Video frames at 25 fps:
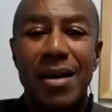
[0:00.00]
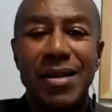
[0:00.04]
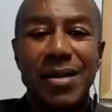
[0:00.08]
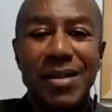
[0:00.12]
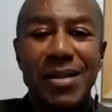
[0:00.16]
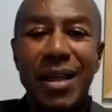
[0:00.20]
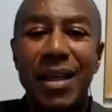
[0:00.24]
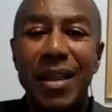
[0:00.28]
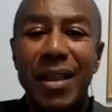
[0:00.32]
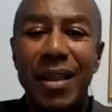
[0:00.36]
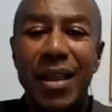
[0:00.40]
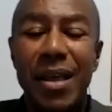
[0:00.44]

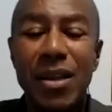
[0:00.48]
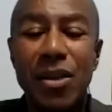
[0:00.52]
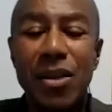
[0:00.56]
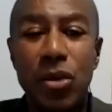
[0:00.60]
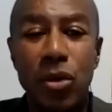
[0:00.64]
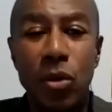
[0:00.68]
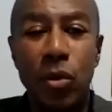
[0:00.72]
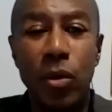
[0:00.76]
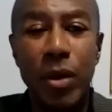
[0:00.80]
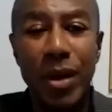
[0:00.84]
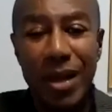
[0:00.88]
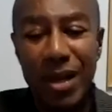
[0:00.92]
See, and
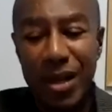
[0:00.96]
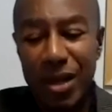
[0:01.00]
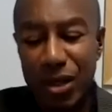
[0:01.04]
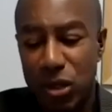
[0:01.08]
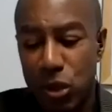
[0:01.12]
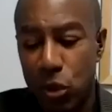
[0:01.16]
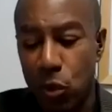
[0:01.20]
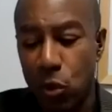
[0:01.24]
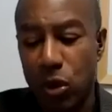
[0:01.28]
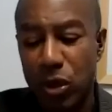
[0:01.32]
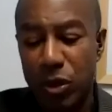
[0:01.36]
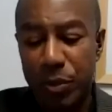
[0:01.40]
you do it in the
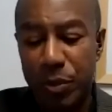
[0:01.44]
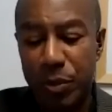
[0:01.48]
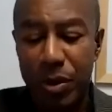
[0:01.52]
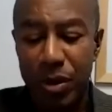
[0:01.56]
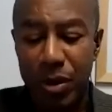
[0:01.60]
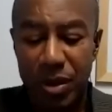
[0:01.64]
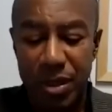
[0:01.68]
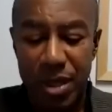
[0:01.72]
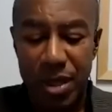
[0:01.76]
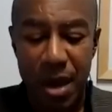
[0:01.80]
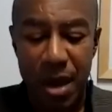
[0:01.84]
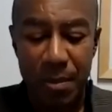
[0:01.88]
shortest
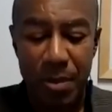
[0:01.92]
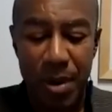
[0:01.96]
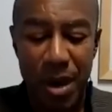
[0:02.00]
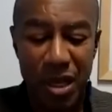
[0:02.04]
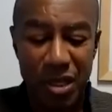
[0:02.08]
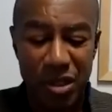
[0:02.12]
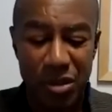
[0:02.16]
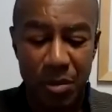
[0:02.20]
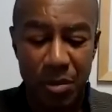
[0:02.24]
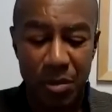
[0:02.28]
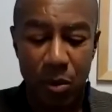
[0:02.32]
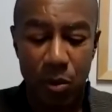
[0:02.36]
period of time
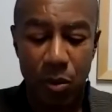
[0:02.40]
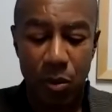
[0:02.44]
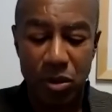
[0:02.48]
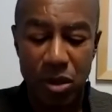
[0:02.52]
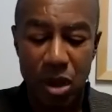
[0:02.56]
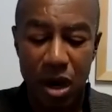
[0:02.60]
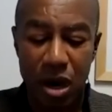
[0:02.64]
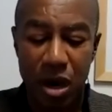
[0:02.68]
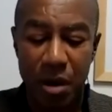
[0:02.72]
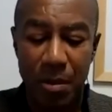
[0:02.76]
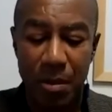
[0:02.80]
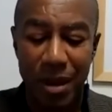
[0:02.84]
possible. We'll
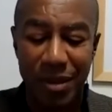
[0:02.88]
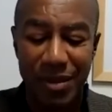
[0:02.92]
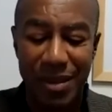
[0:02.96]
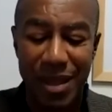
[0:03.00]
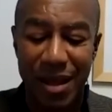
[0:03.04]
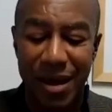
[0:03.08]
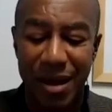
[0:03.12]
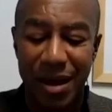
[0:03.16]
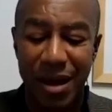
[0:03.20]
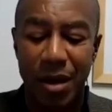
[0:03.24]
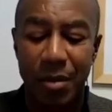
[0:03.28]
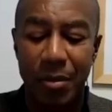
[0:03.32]
talk about
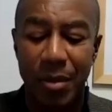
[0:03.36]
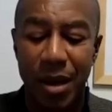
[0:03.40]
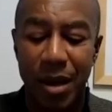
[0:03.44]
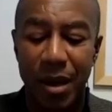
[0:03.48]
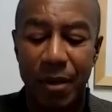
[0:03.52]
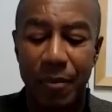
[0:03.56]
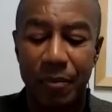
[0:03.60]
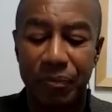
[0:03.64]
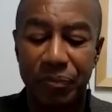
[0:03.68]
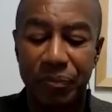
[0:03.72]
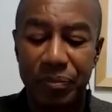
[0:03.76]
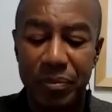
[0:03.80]
that in a minute.